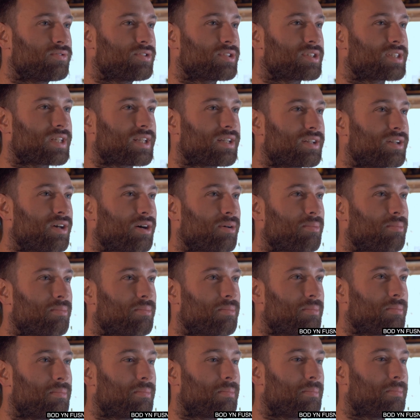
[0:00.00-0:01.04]
of just ended up
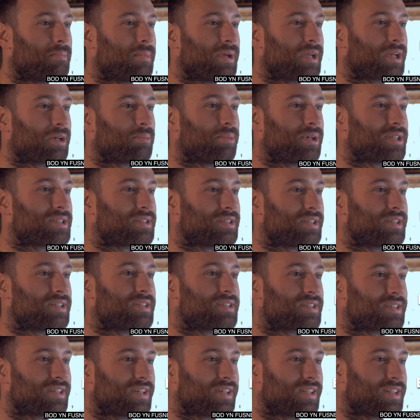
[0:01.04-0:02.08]
being a
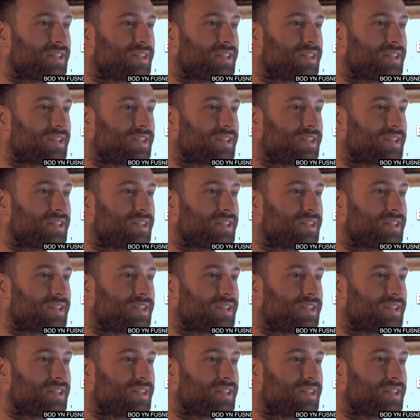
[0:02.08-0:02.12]
business.